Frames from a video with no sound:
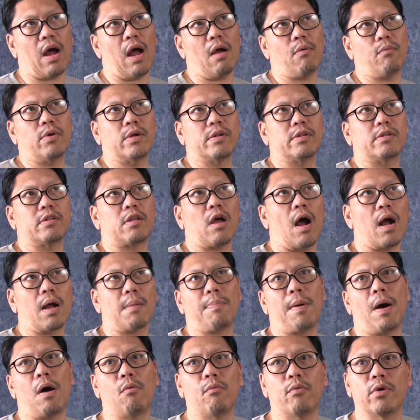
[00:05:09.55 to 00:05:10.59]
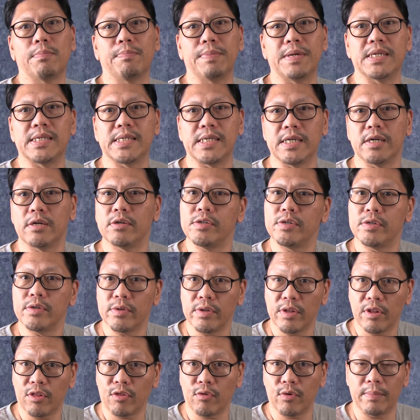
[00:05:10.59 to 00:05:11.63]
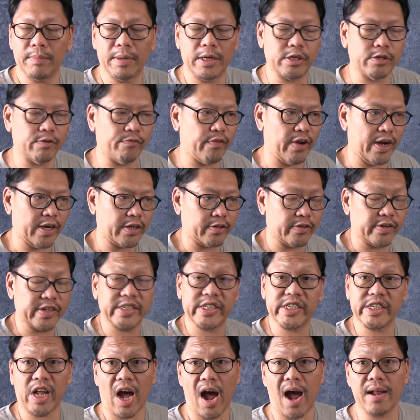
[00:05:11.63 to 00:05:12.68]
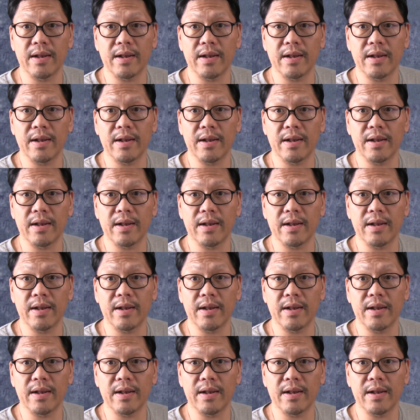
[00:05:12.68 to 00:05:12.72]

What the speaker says: I would talk about would be CO2 in the three major factors. It's